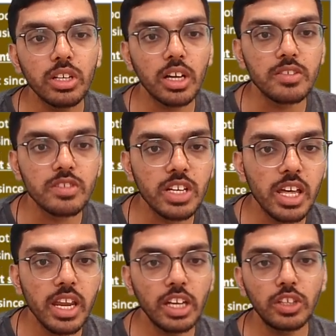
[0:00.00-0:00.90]

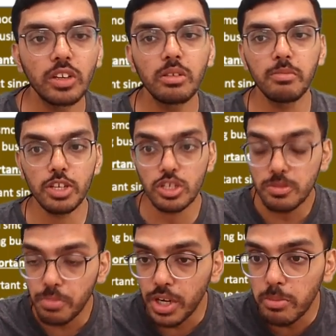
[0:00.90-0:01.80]
consideration which is
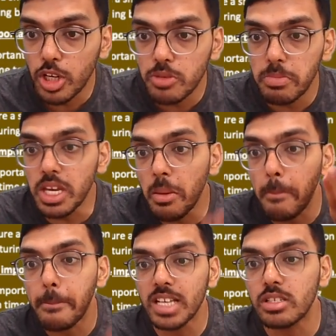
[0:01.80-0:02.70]
pretty much
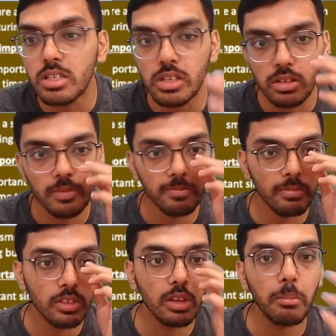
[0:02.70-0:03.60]
being missed
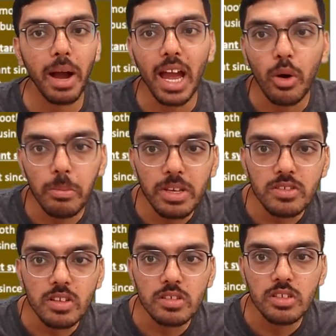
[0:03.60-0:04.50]
by our
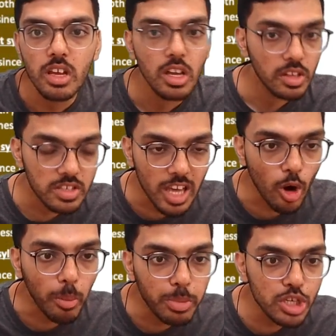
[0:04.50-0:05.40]
business. These are
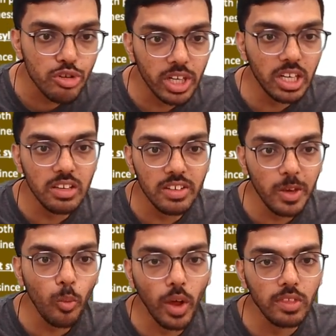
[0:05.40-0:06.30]
opportunities,
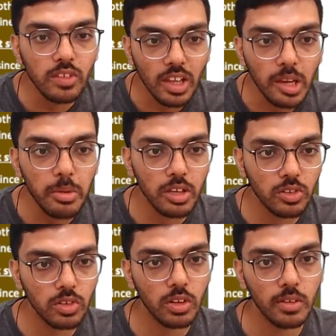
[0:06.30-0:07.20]
E1 syllabus.